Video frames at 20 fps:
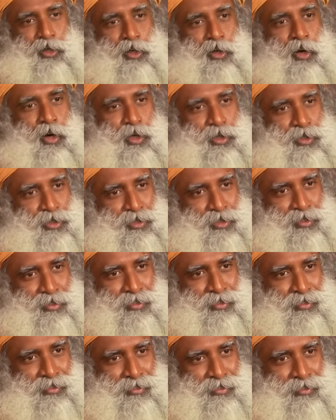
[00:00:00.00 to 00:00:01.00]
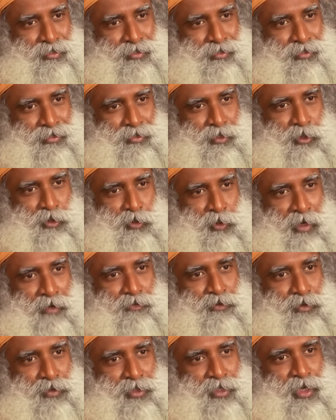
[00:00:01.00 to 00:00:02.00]
a cause that you
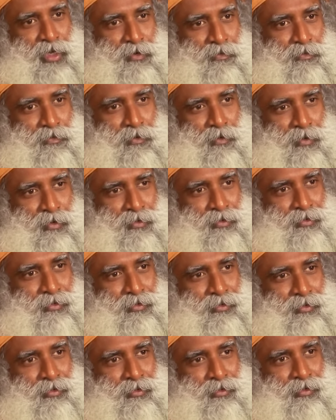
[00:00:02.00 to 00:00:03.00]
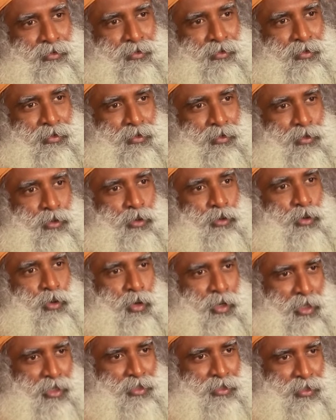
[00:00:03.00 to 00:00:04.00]
have to stand for.
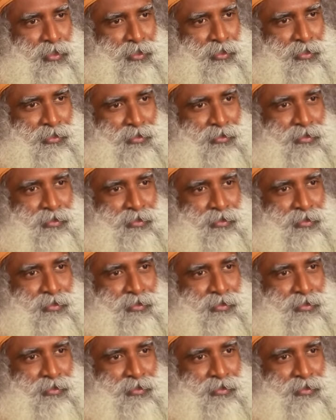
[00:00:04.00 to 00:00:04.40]
You're it.